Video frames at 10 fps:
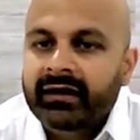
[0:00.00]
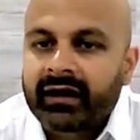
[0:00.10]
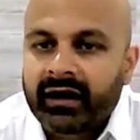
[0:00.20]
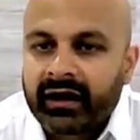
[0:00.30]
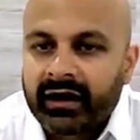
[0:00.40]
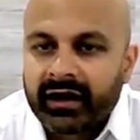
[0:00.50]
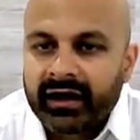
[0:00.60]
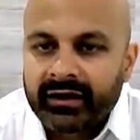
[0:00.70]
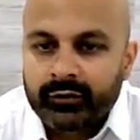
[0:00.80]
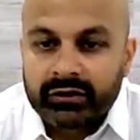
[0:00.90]
uh,
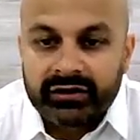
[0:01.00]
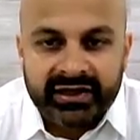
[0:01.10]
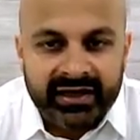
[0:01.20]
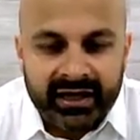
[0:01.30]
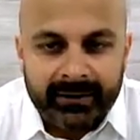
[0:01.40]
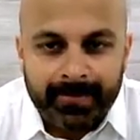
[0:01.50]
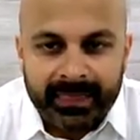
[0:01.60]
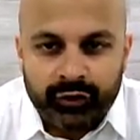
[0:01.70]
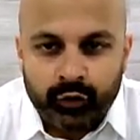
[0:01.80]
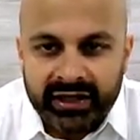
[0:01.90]
and we're looking at
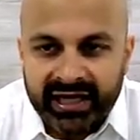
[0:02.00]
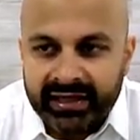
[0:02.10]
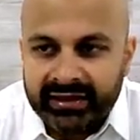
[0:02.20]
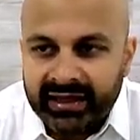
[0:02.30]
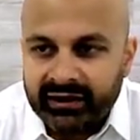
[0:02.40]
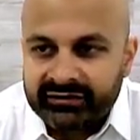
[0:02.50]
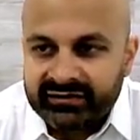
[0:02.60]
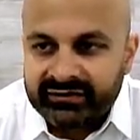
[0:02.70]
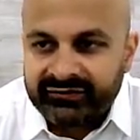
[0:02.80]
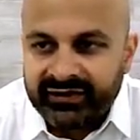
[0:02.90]

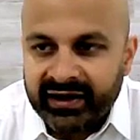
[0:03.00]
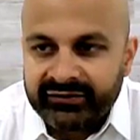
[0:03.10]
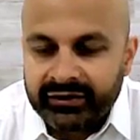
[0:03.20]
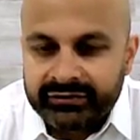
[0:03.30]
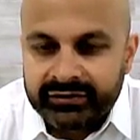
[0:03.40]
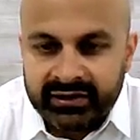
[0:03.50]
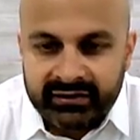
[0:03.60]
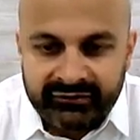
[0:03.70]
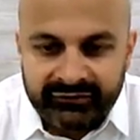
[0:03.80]
28,500